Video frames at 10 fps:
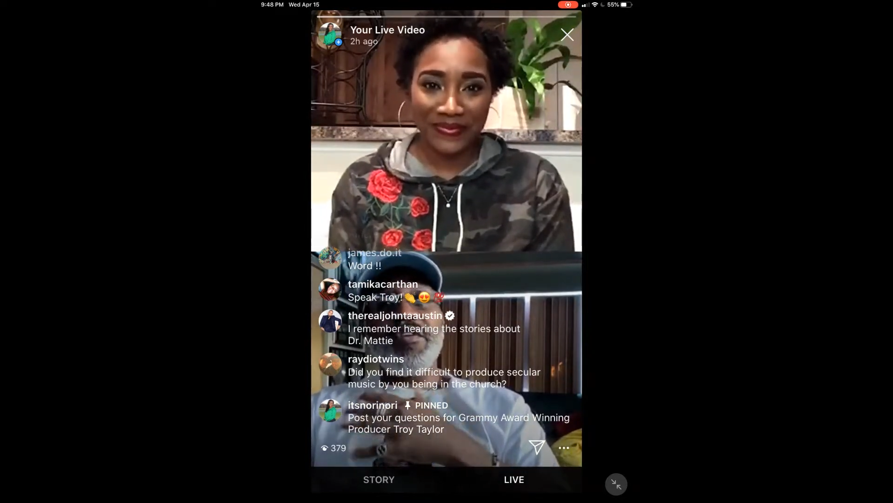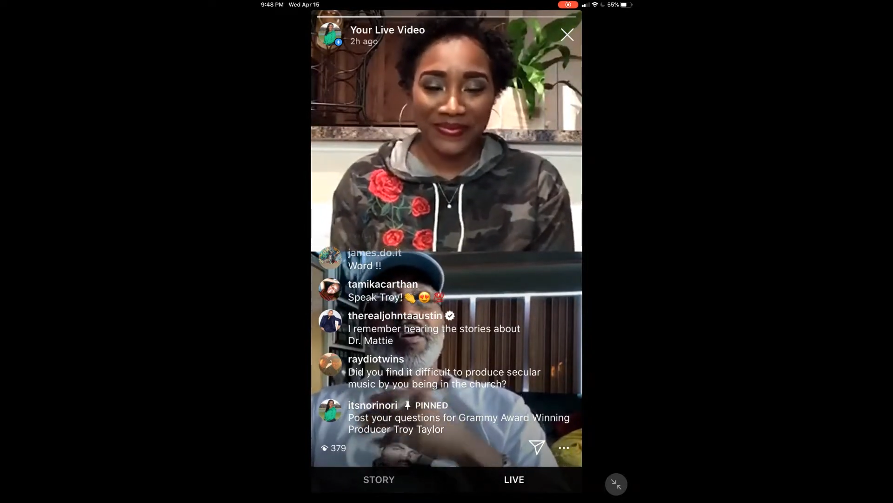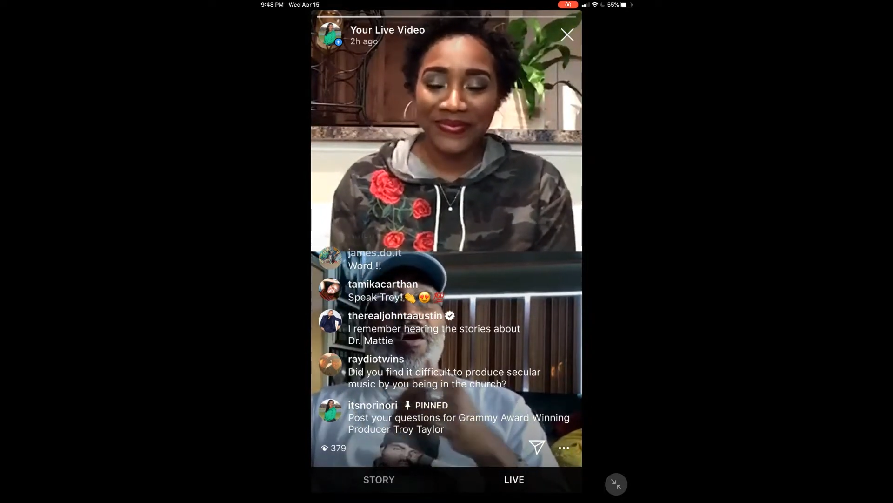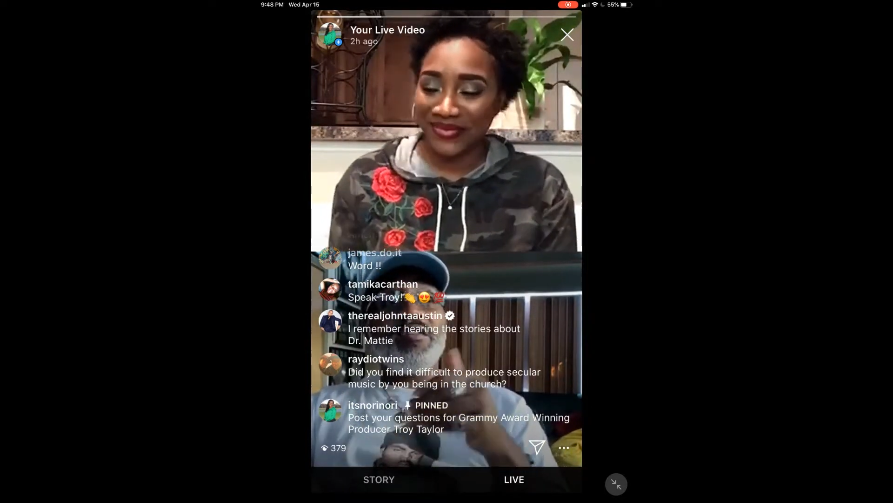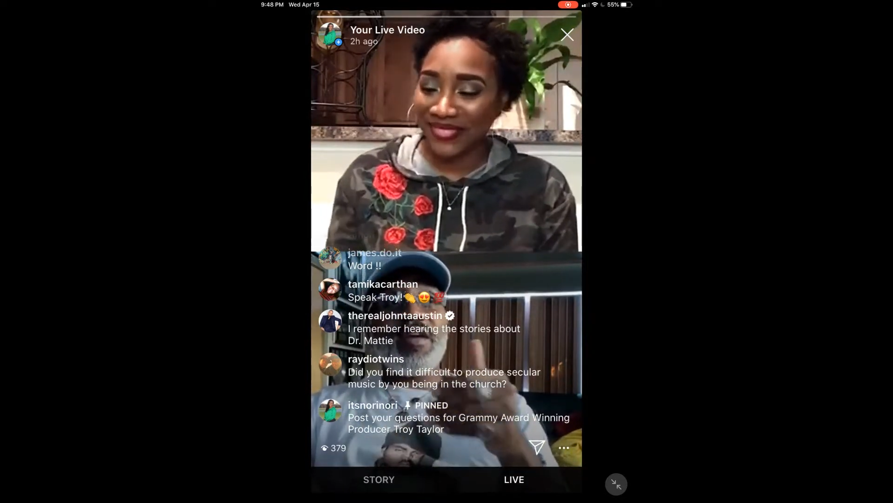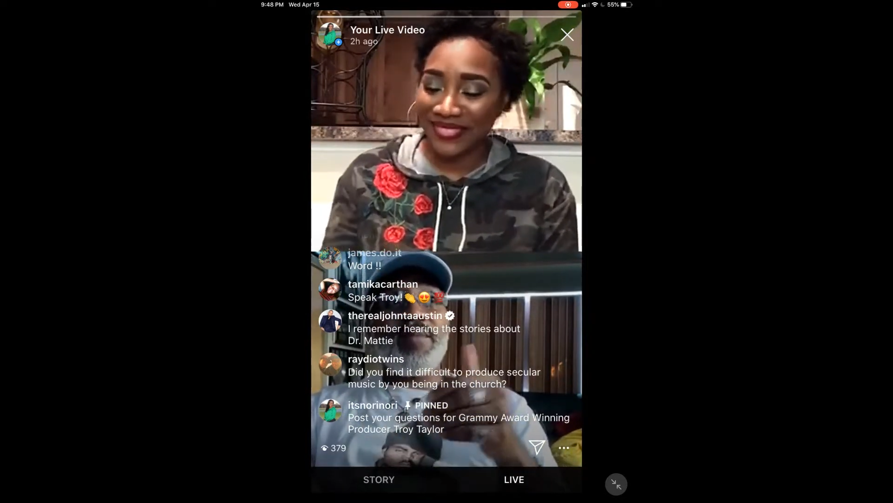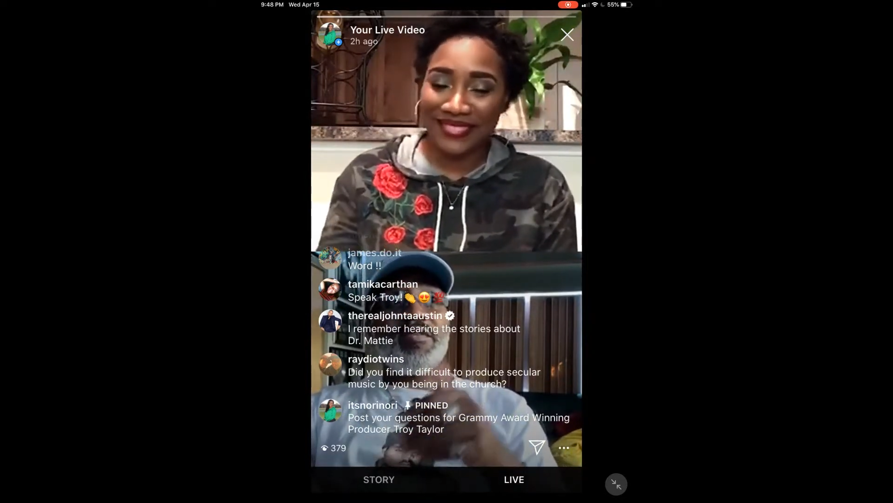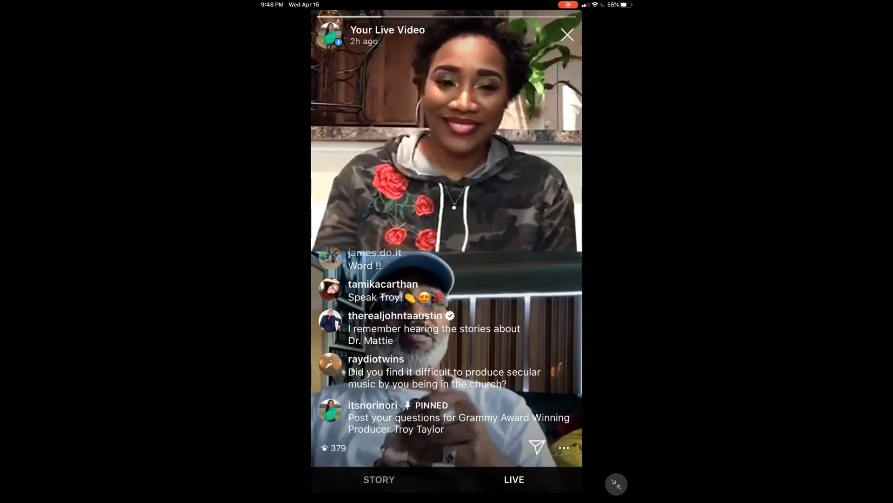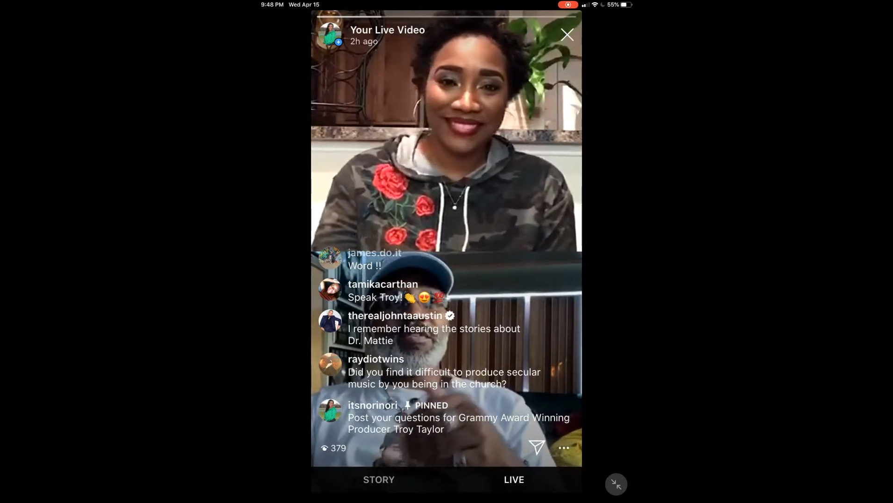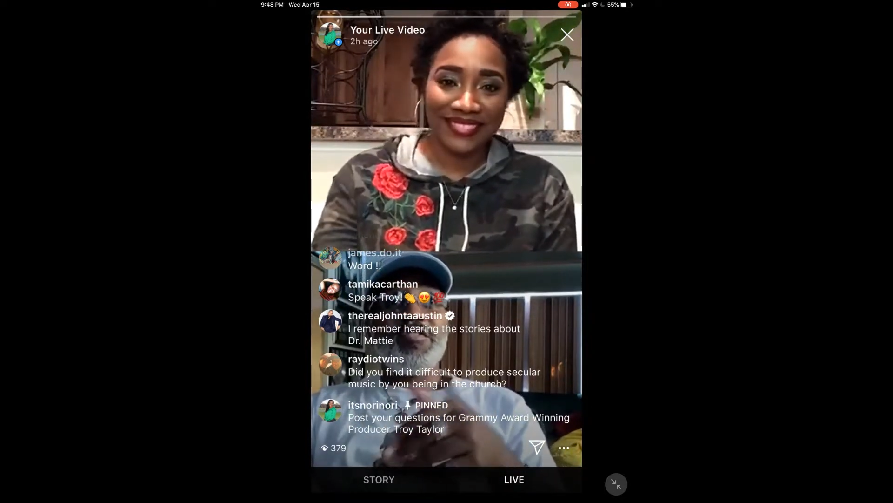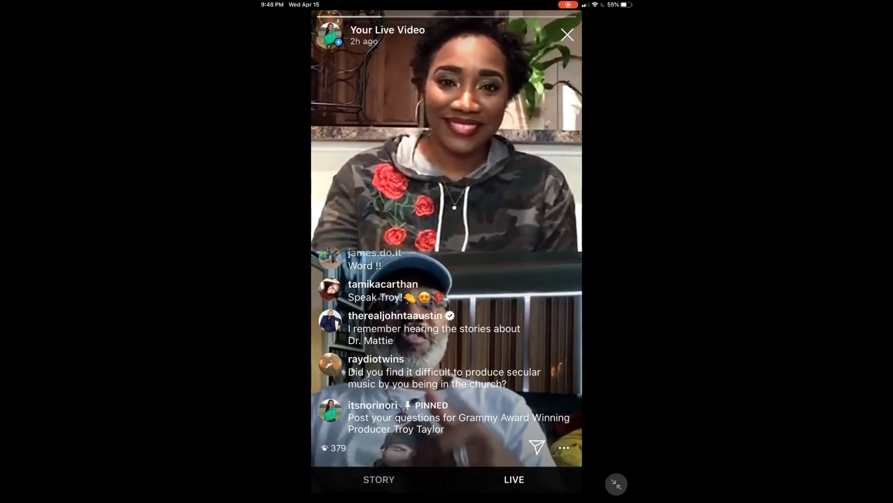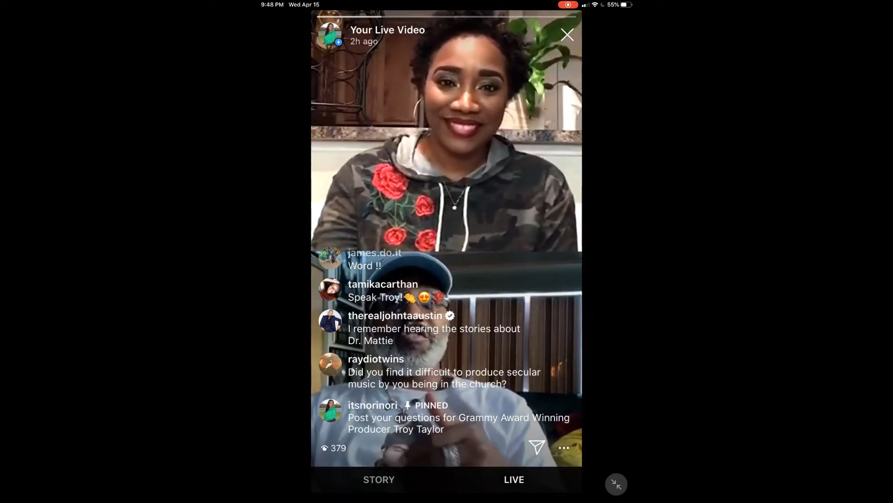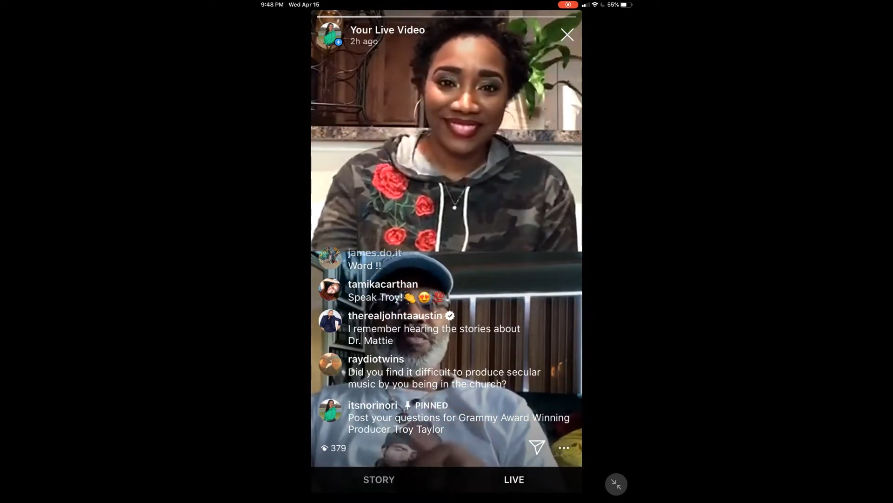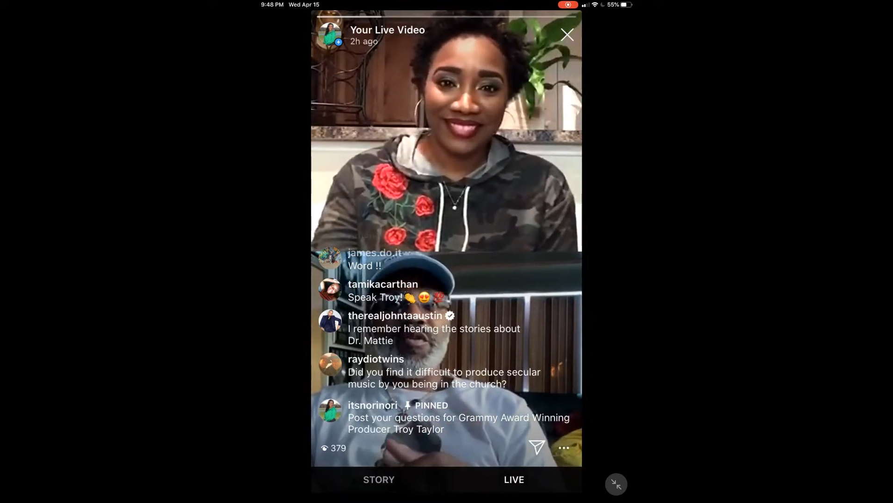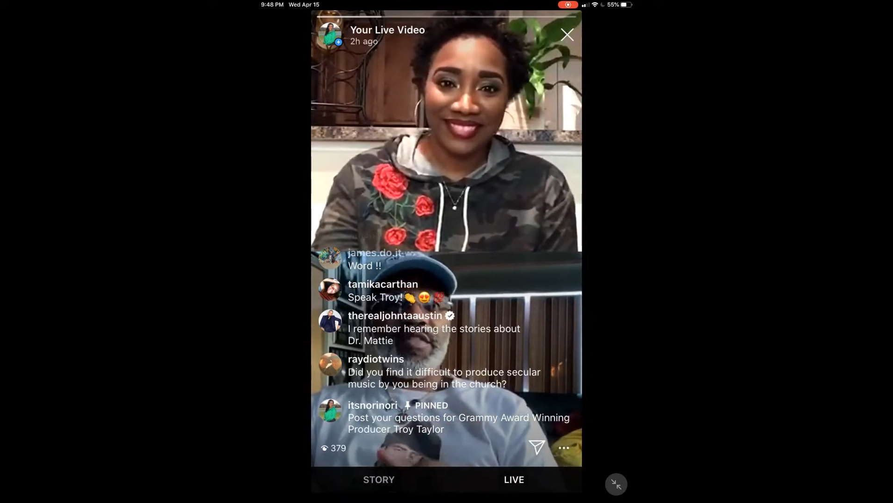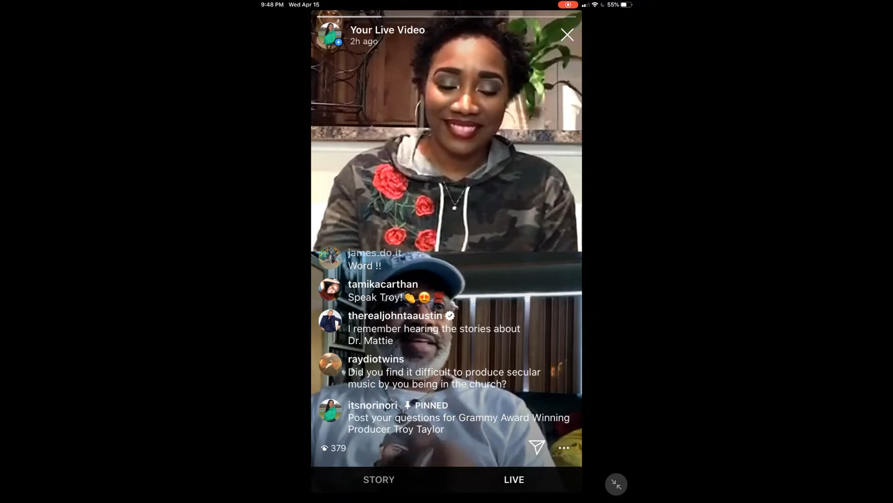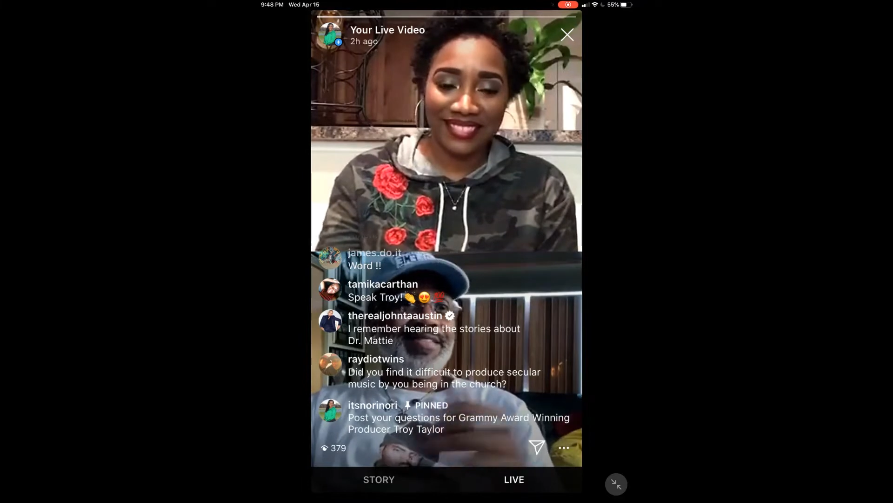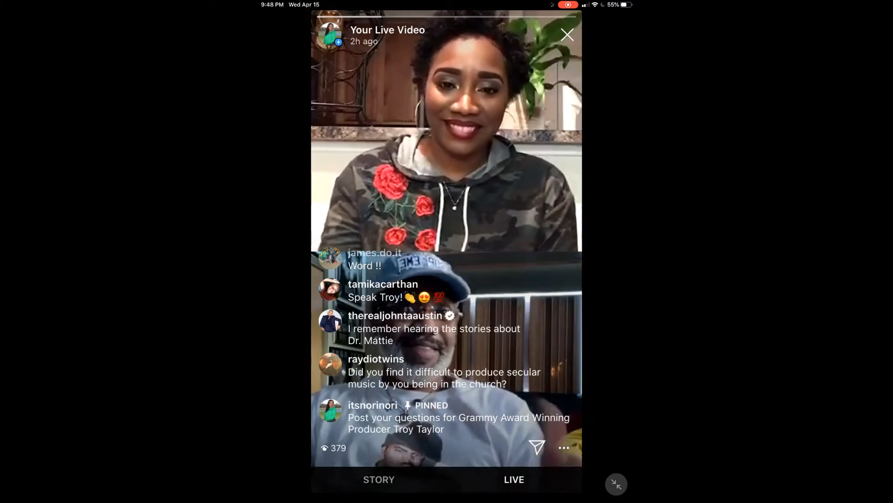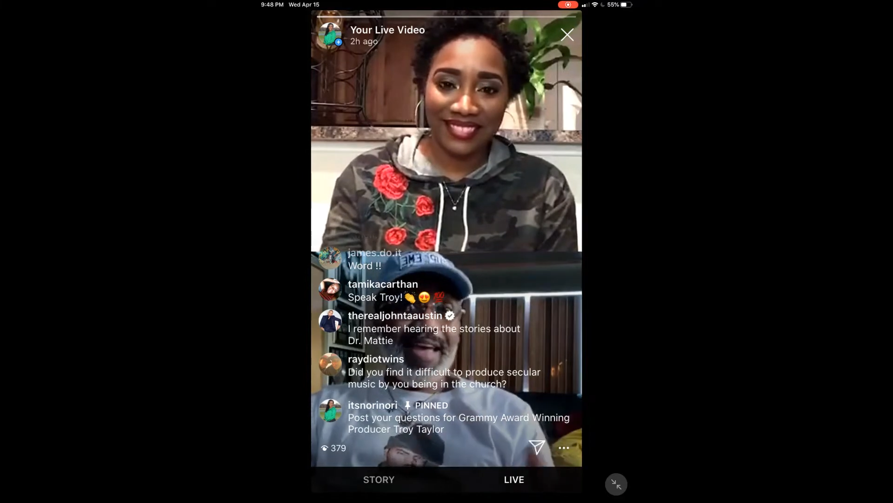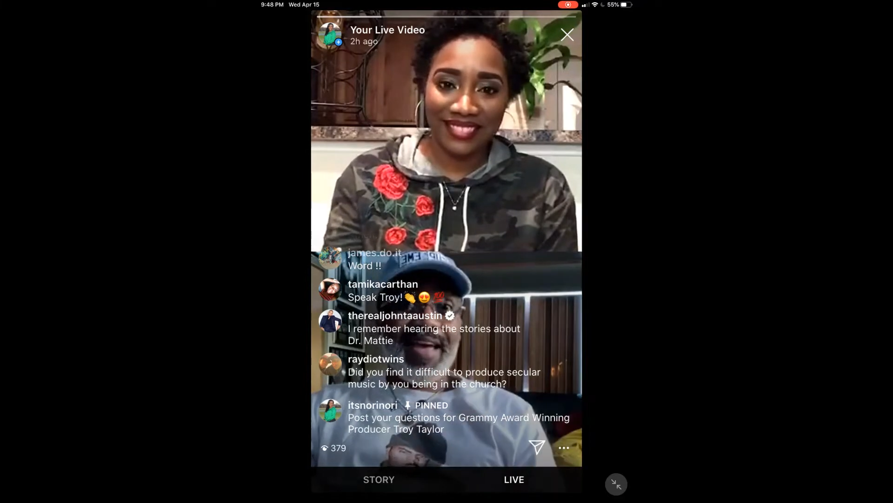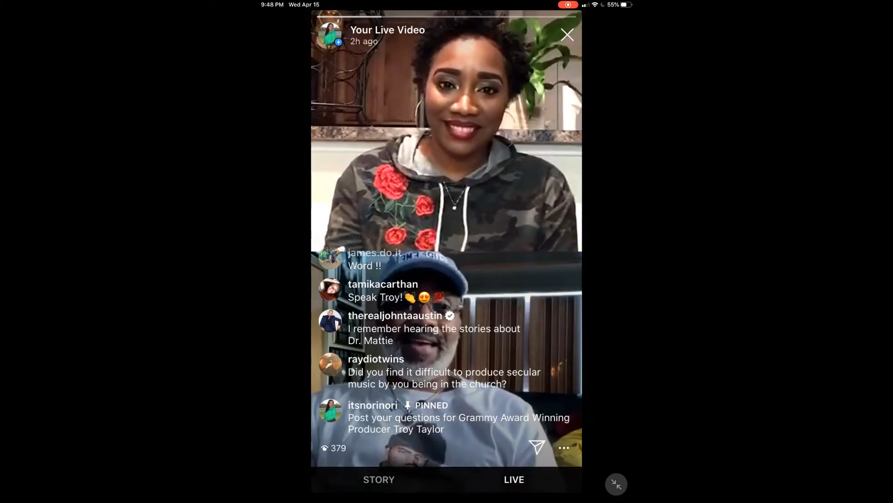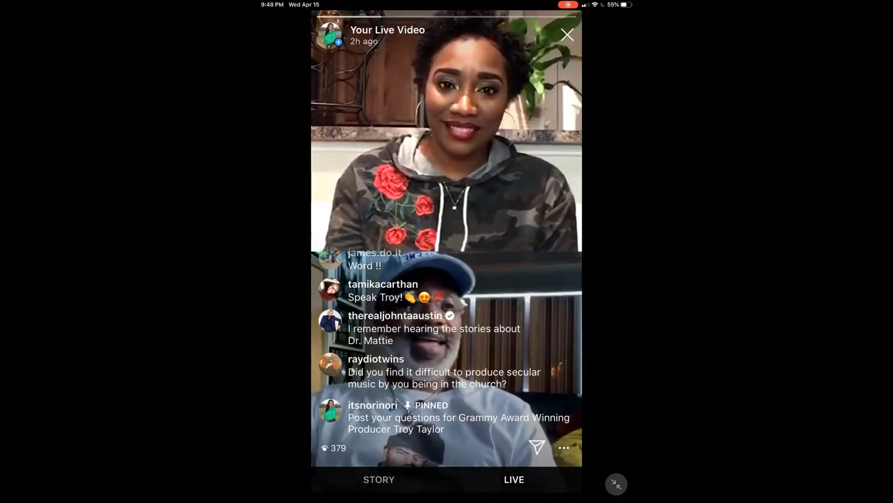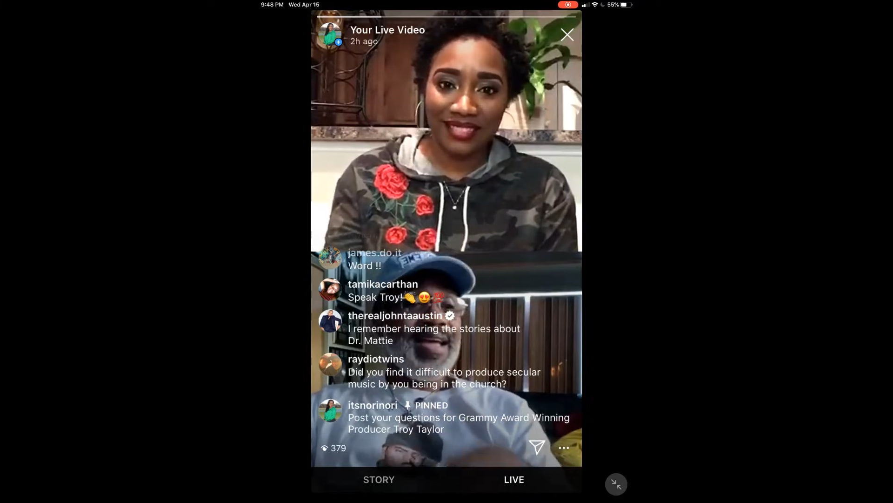Carl Thomas was the church boy that sang